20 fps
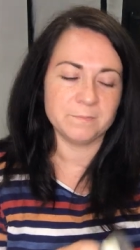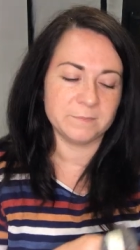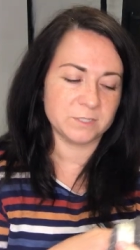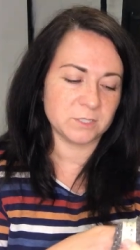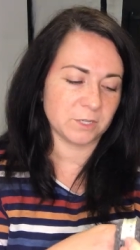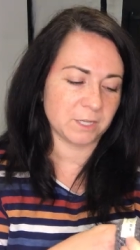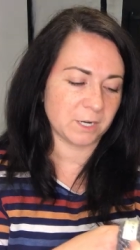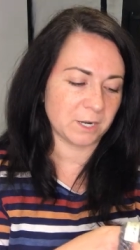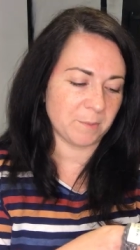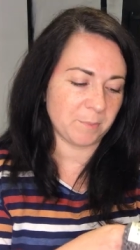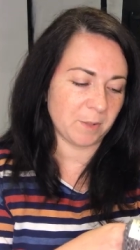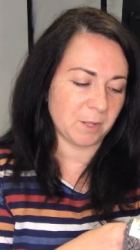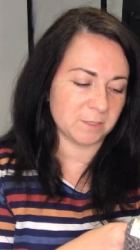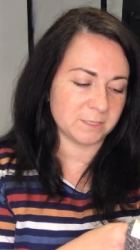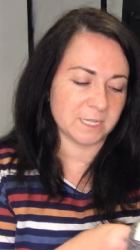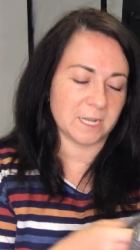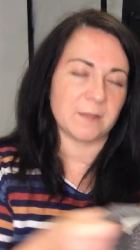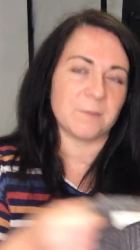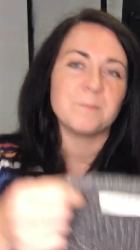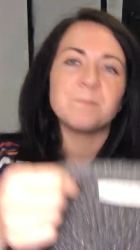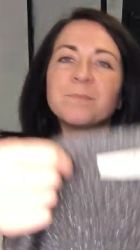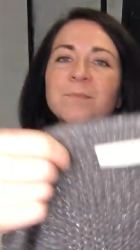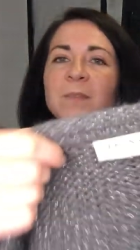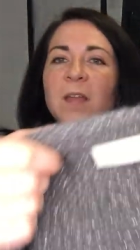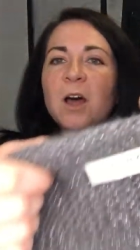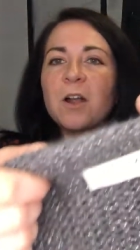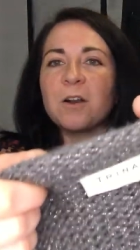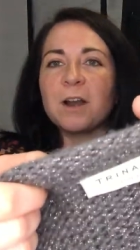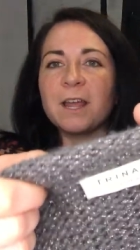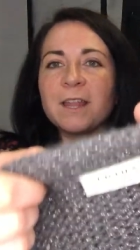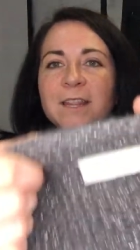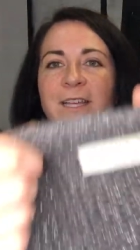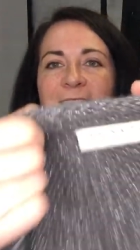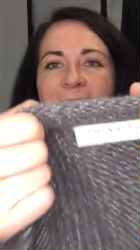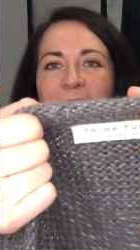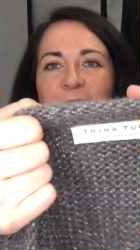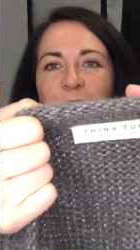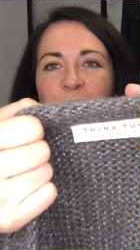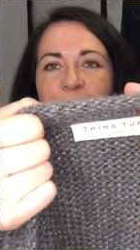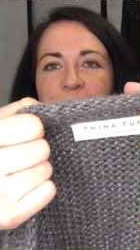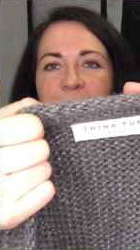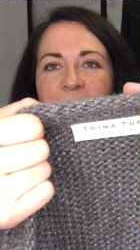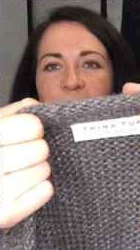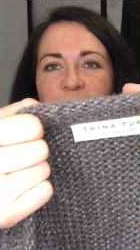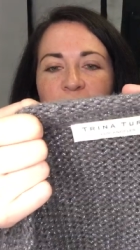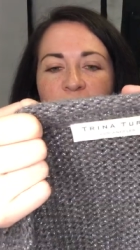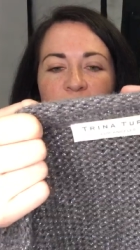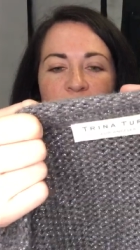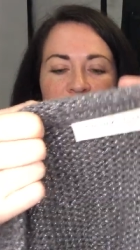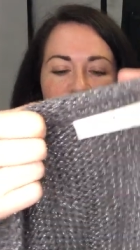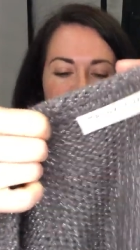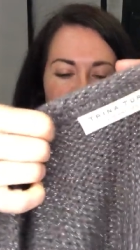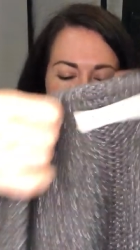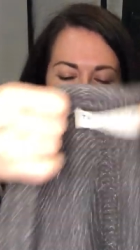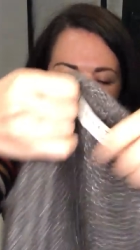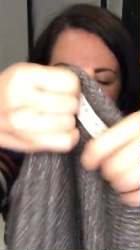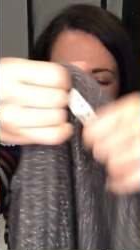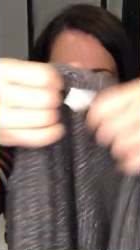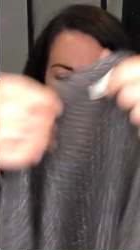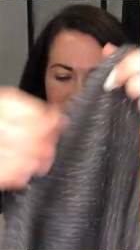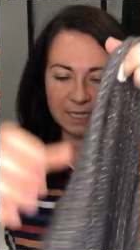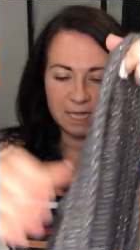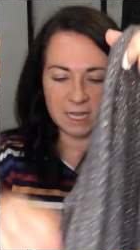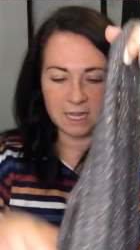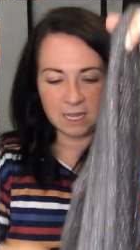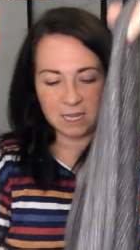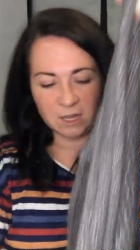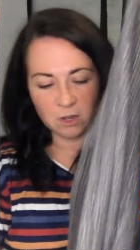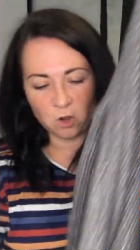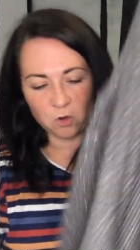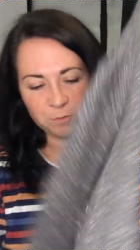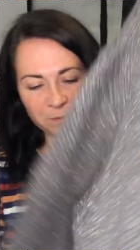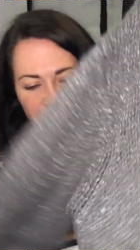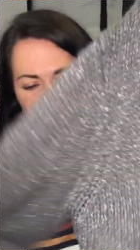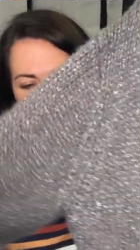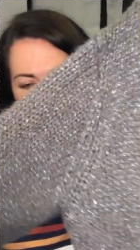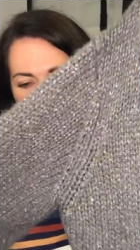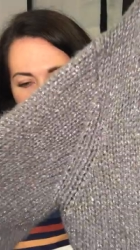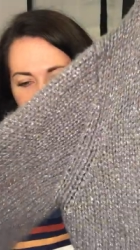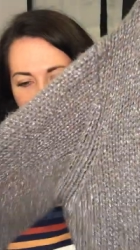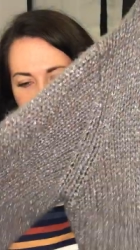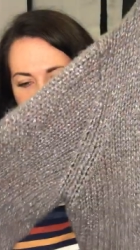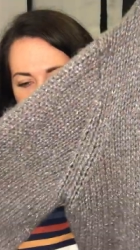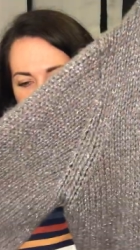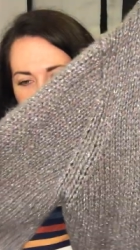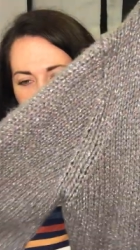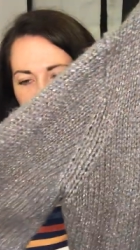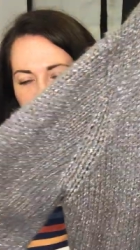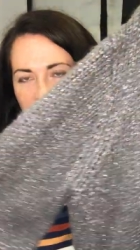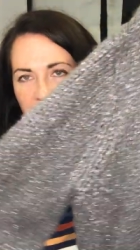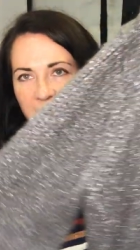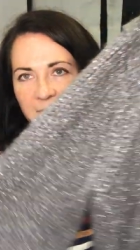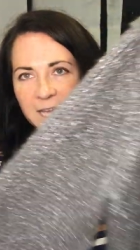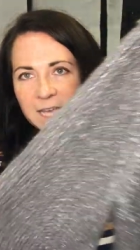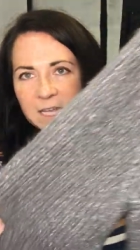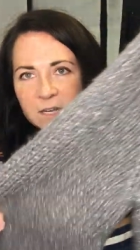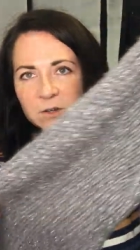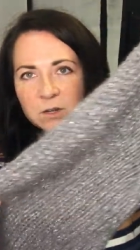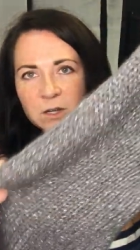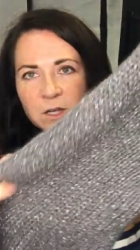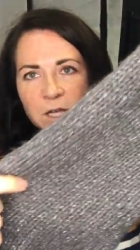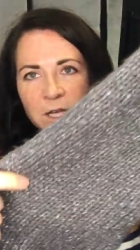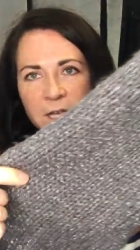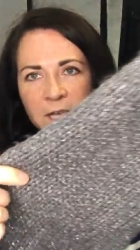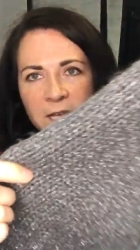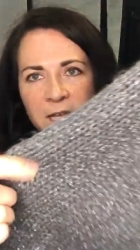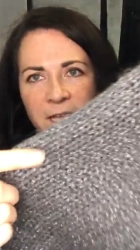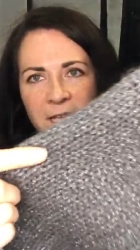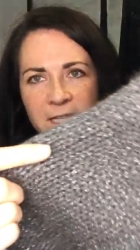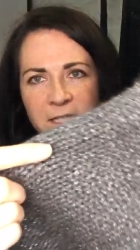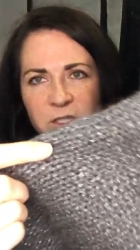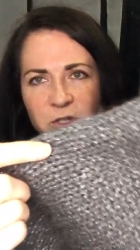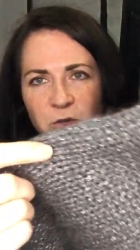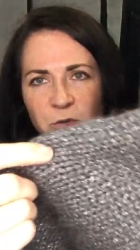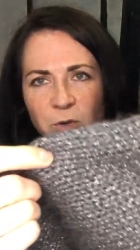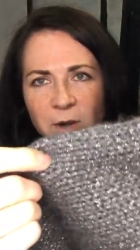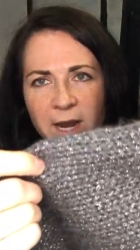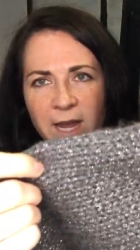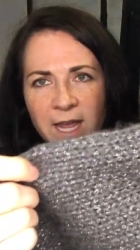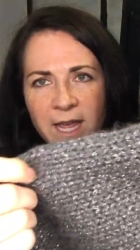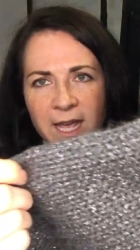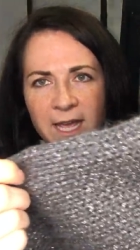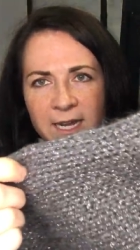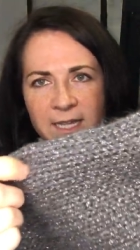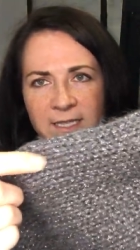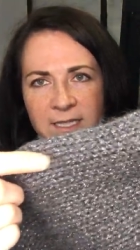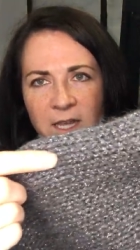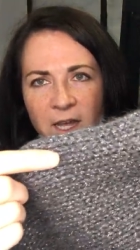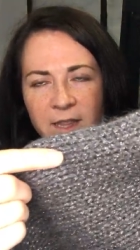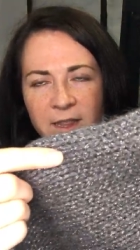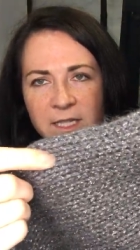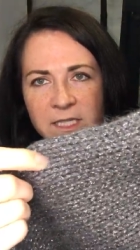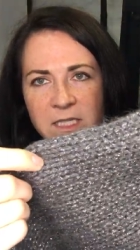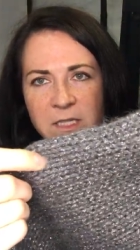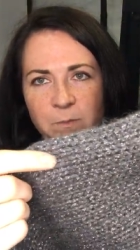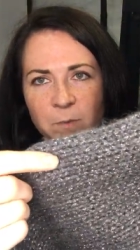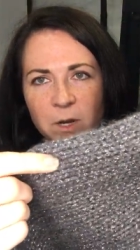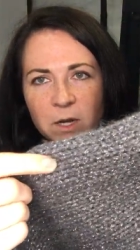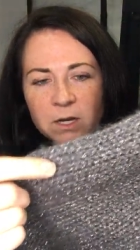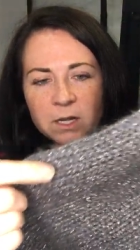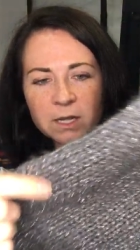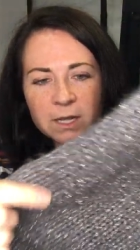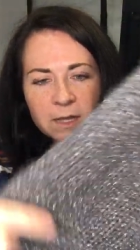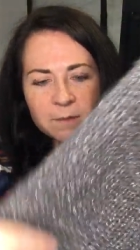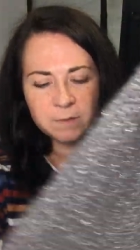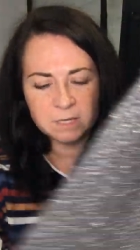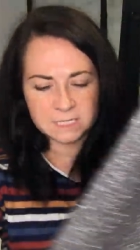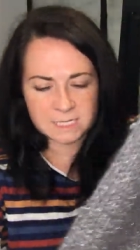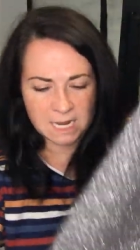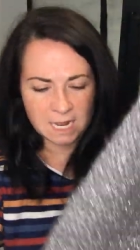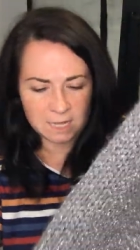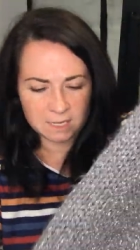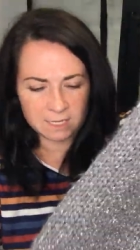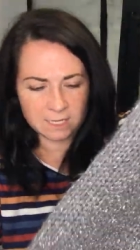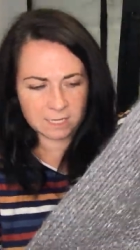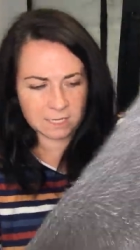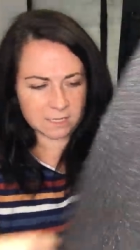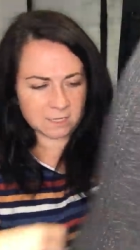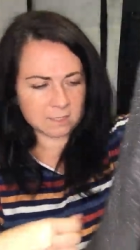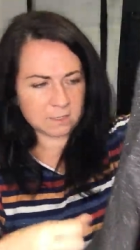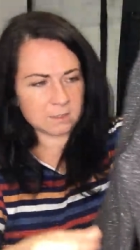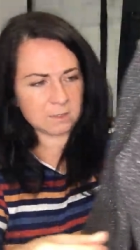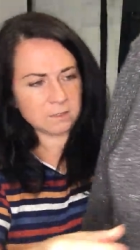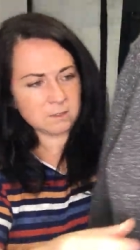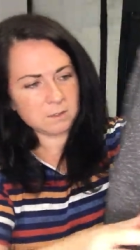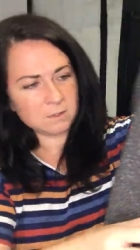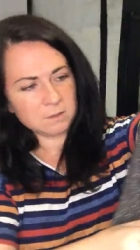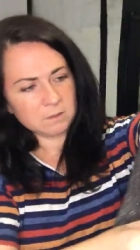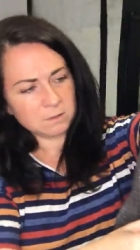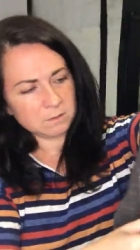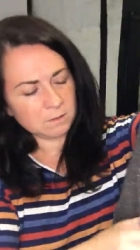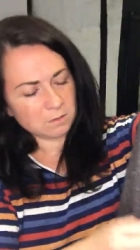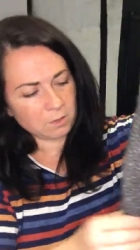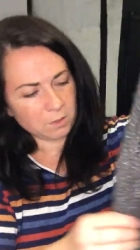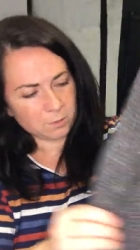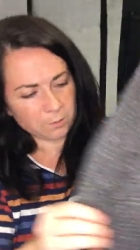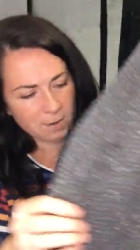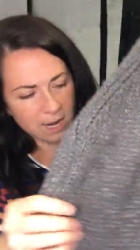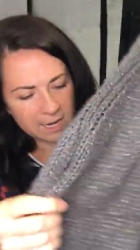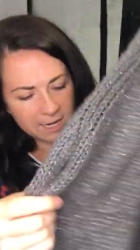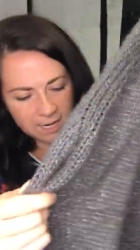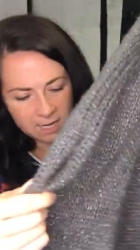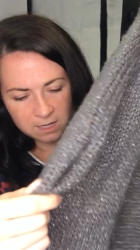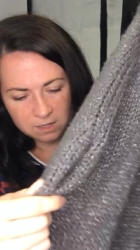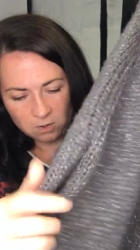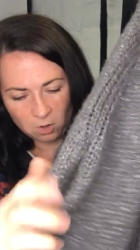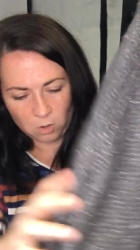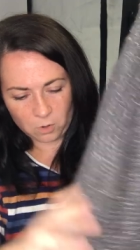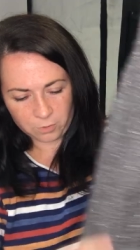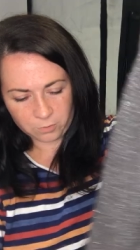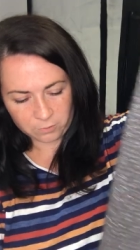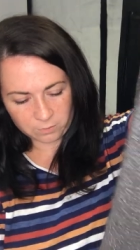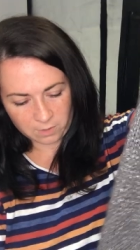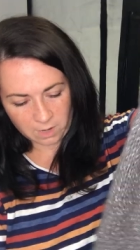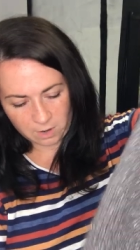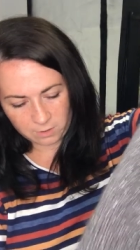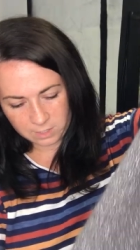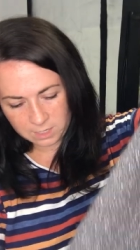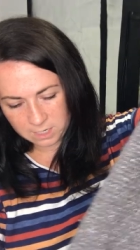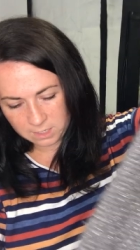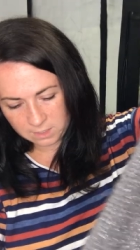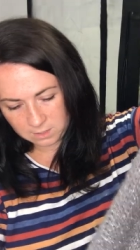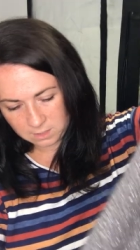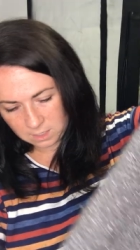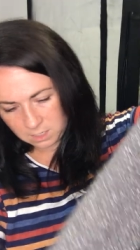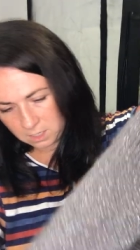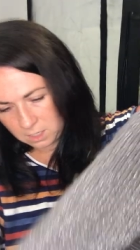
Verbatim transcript: It's looking up all denim. All right, this is Trina Turk. It is a open front cardigan. It's gray, and it's got this sparkly metallic threading all throughout it.